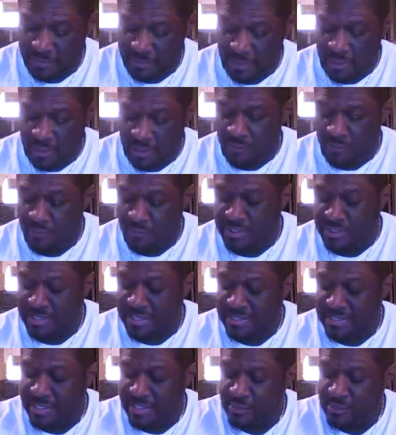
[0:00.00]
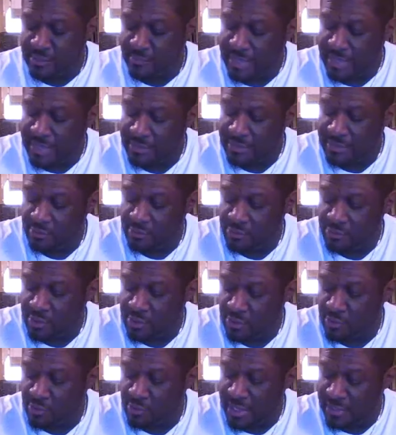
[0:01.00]
Recitation by Nut the
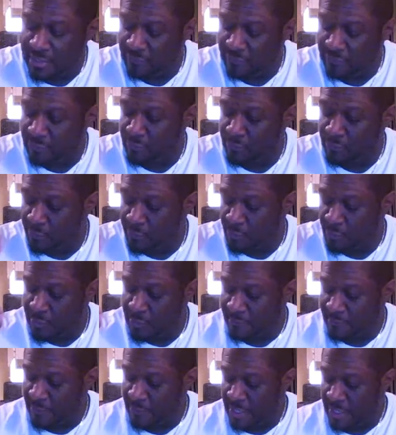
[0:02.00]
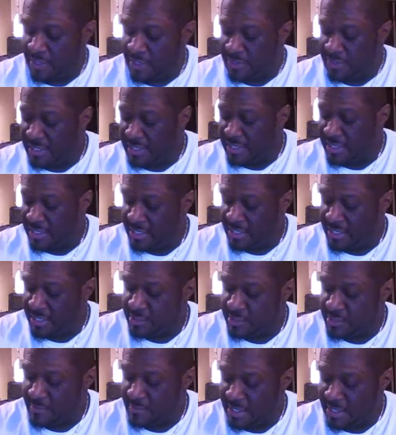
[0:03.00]
Great, fruitful one. The king is my
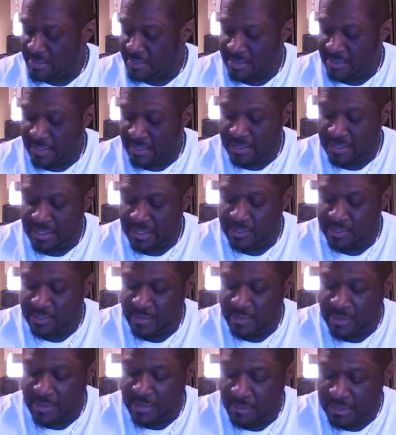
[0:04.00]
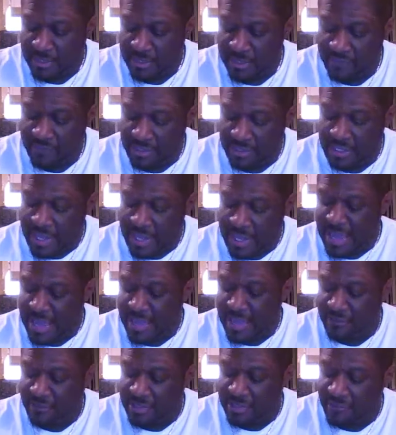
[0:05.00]
son, is my beloved. I have
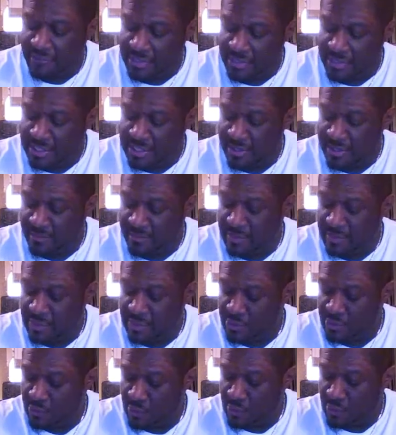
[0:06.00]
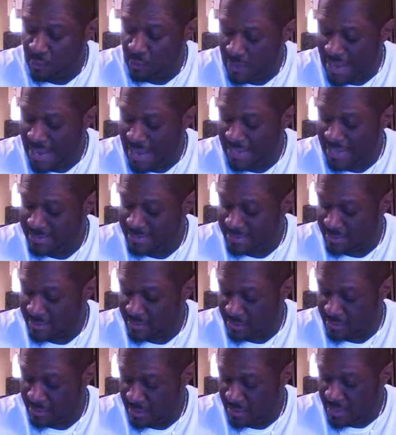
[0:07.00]
given to him the two horizons,
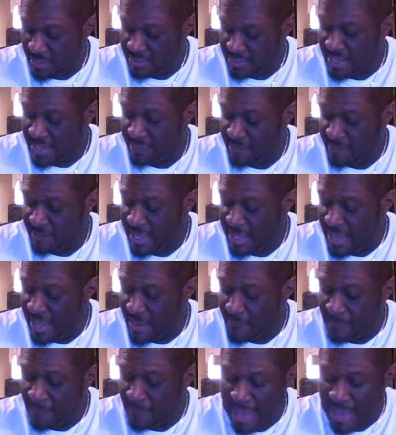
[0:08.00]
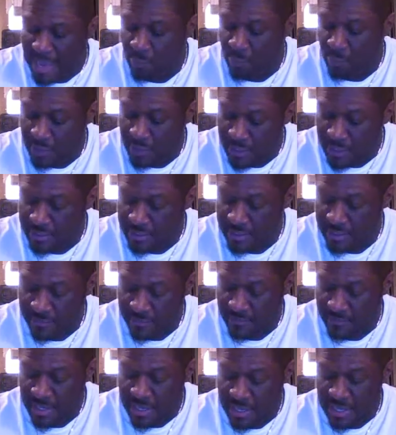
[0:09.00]
that he may have power in them,
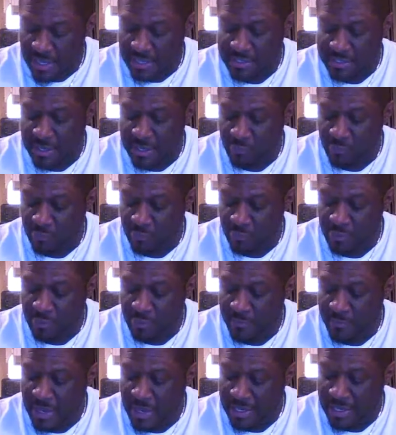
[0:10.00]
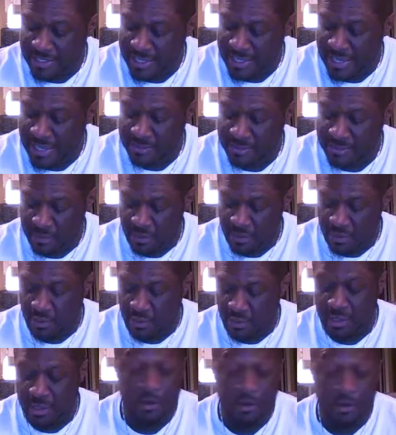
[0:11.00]
as Heru-em-Akhet, or
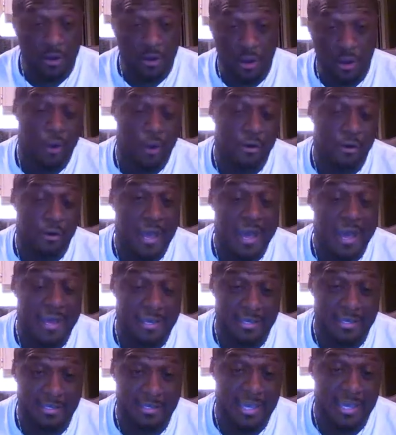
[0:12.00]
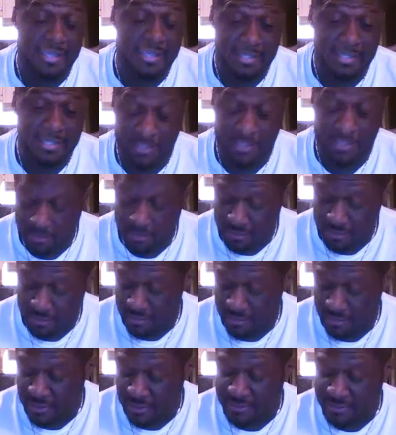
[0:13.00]
Har-Aketi,
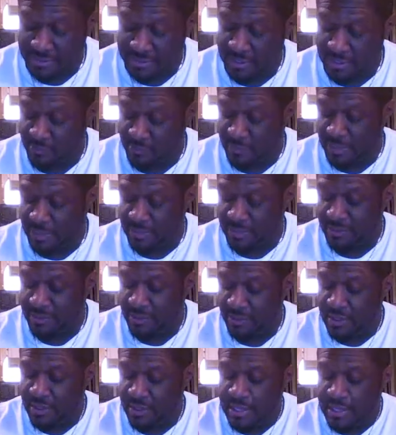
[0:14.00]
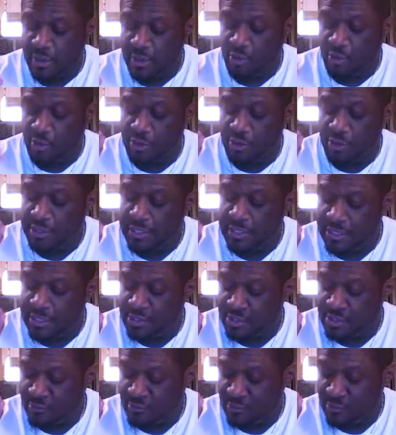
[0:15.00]
as they spell it. All the
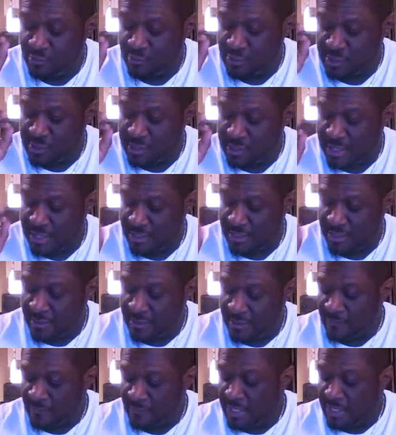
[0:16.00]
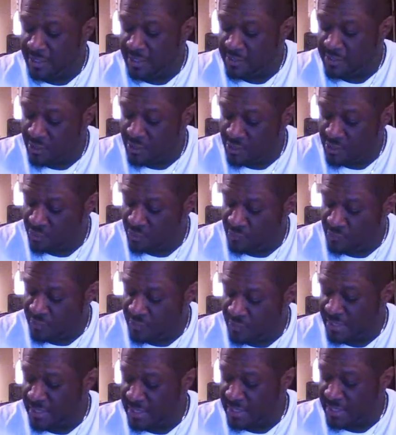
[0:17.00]
Netcharu say, it is the truth that the
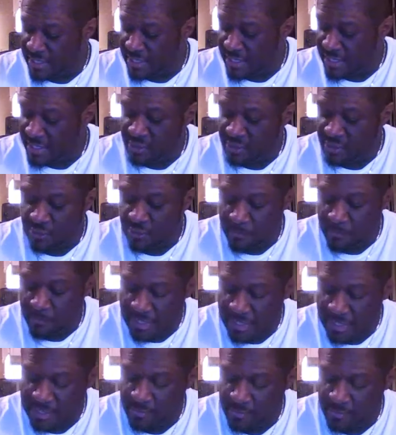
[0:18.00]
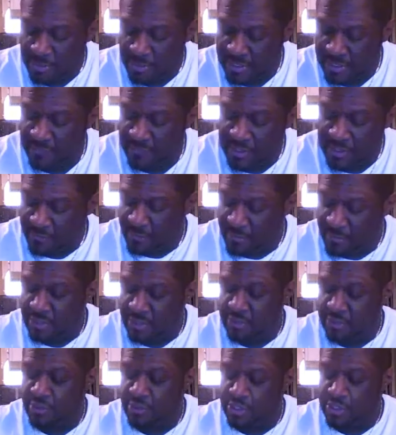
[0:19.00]
king is your best beloved among
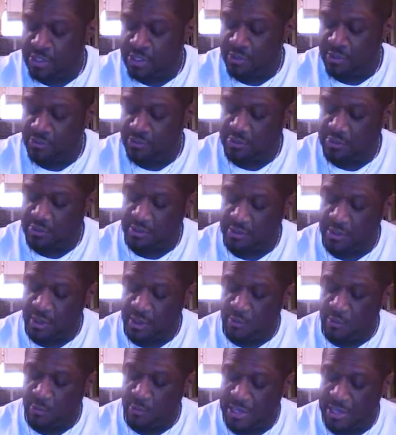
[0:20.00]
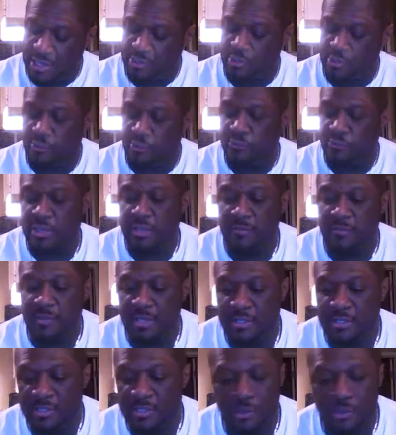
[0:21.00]
your children. Watch over him
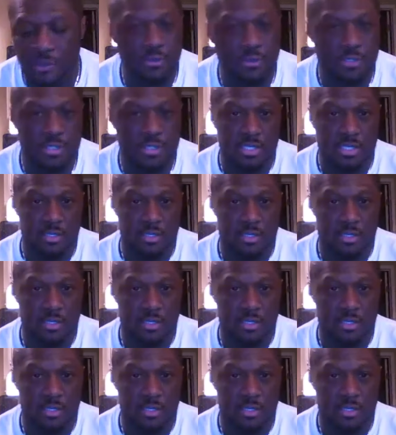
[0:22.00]
eternally.